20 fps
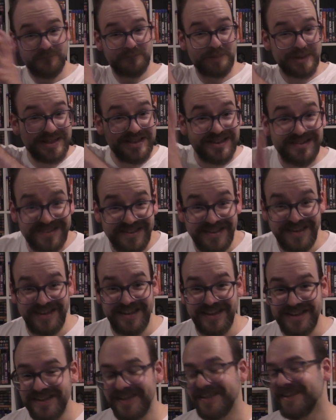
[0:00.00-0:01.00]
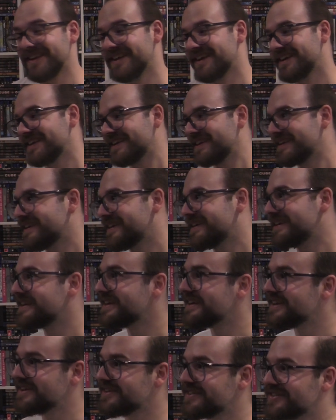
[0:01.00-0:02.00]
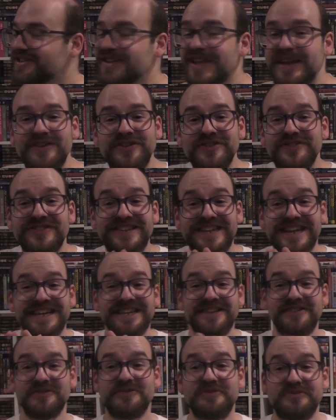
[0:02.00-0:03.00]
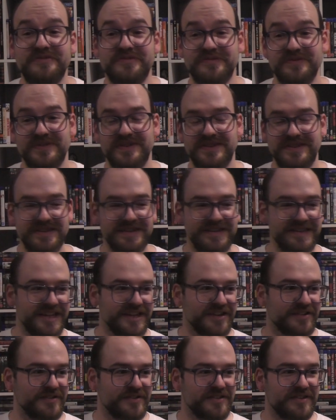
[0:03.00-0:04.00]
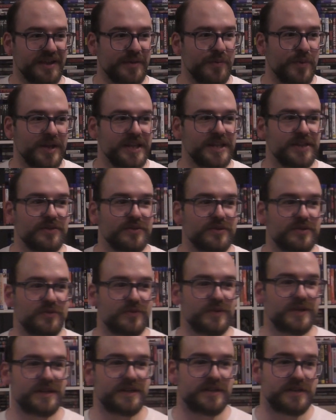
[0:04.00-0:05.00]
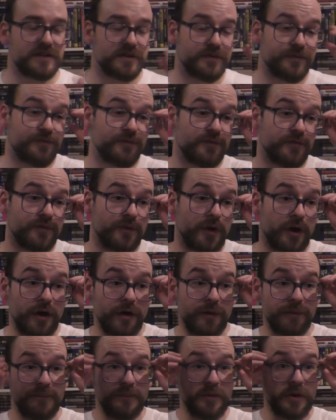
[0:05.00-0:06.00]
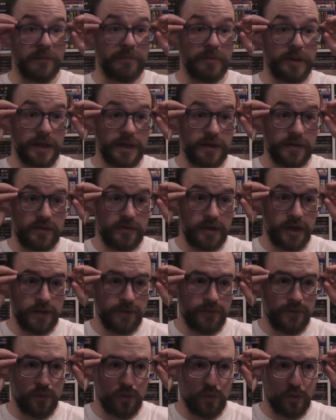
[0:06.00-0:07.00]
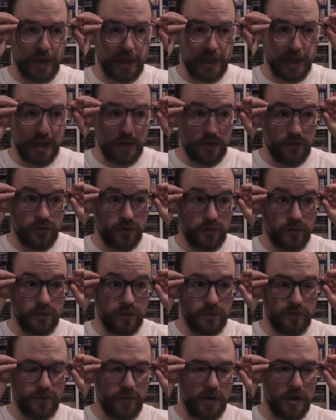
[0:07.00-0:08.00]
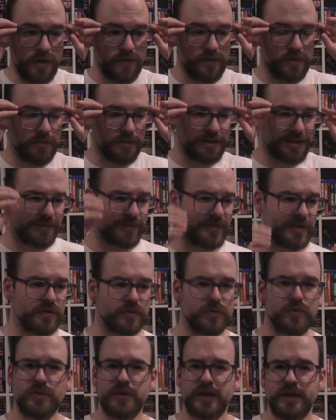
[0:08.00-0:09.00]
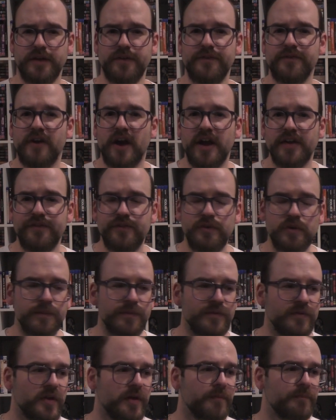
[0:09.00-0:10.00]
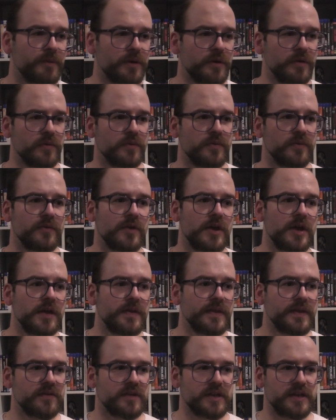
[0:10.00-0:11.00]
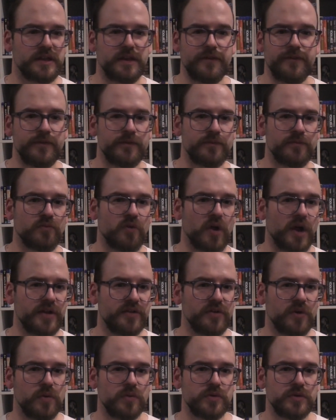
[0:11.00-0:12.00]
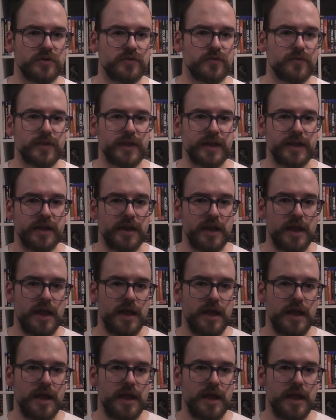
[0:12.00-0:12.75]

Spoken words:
But Disney. So now you don't get it at all. You know, it's like why they're not doing a complete set for Indiana Jones 5, I believe. They're not doing, like, a 5-film set because there's, like, different rights holders for, like,